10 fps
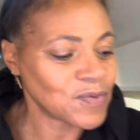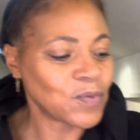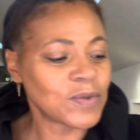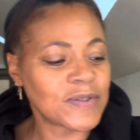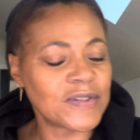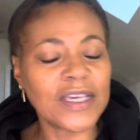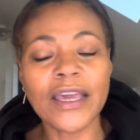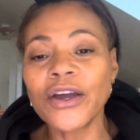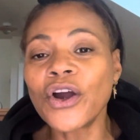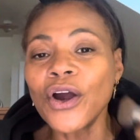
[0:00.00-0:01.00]

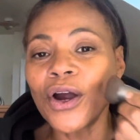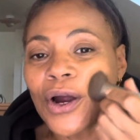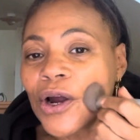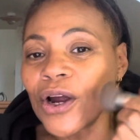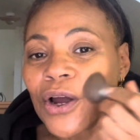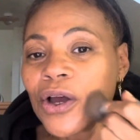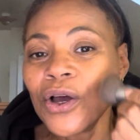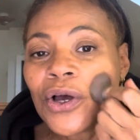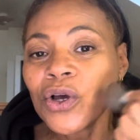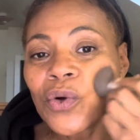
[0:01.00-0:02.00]
seeing her
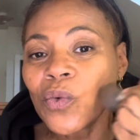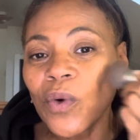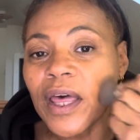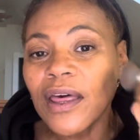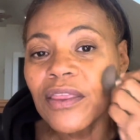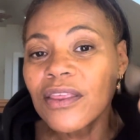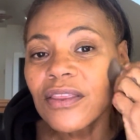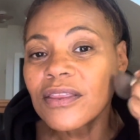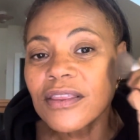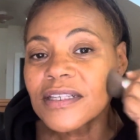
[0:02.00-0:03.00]
with
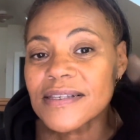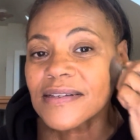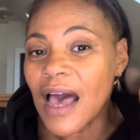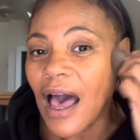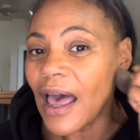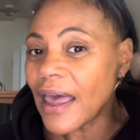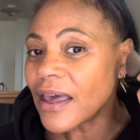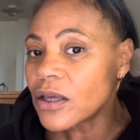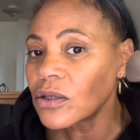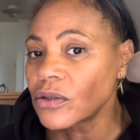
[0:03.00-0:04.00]
this guy.
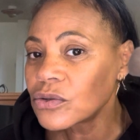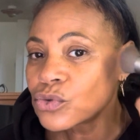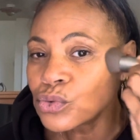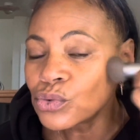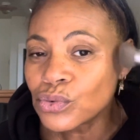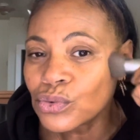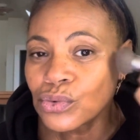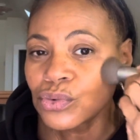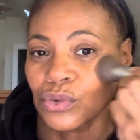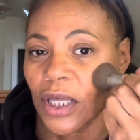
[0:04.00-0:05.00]
Ooh,
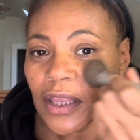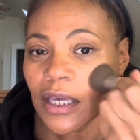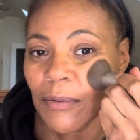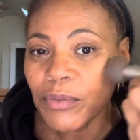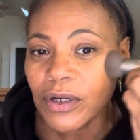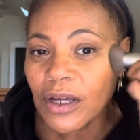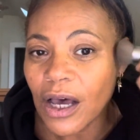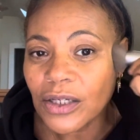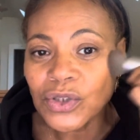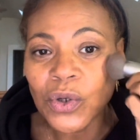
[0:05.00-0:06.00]
I think I put
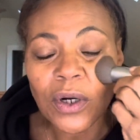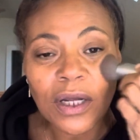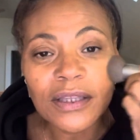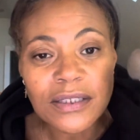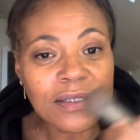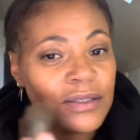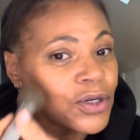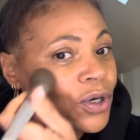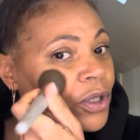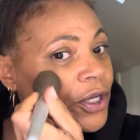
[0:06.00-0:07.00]
contour on this
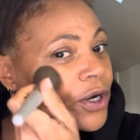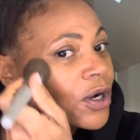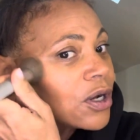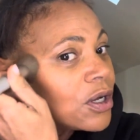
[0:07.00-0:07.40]
earlier.